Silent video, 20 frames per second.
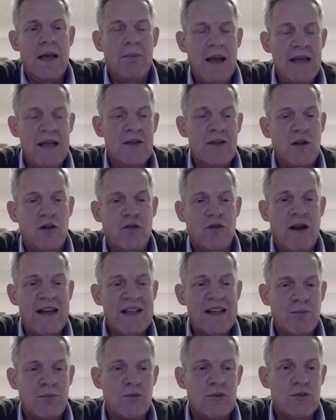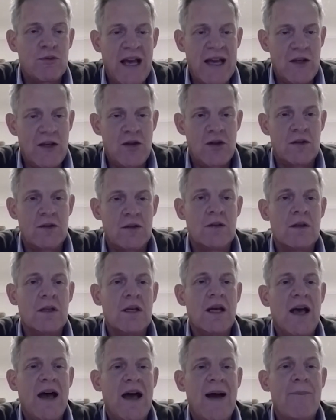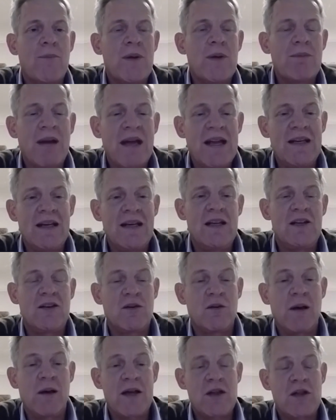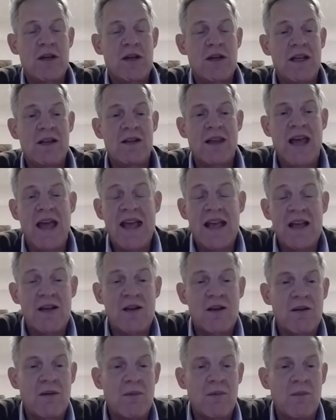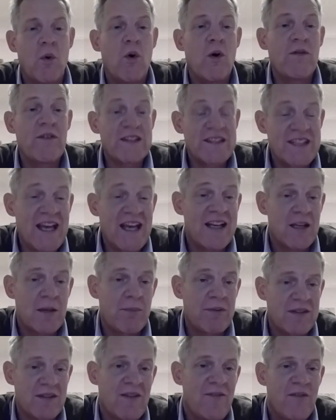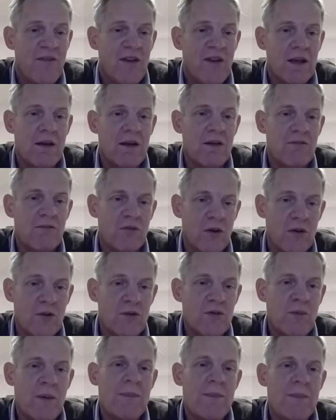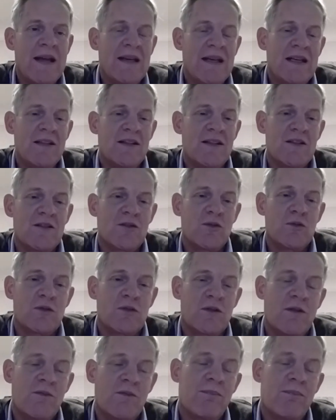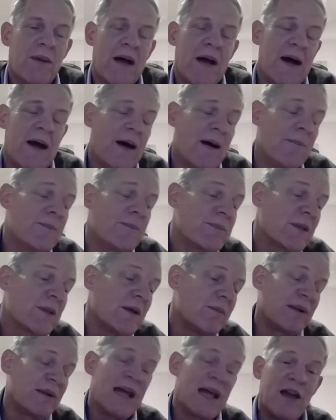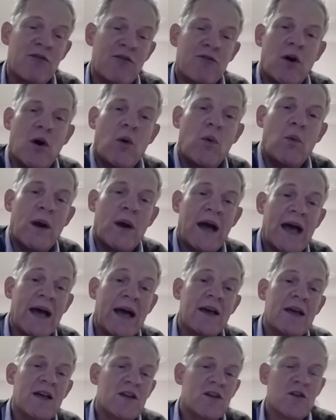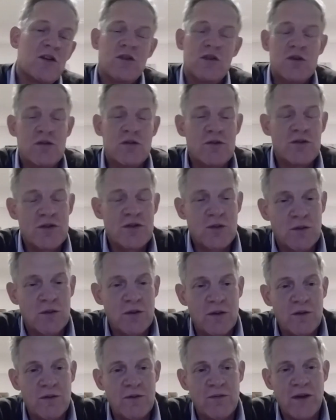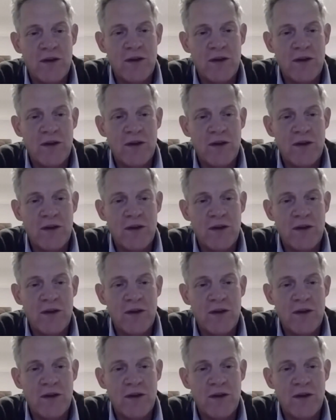into transportation, we may need to actually take more of a sector-specific route. We may need to sort of play a role where you use sort of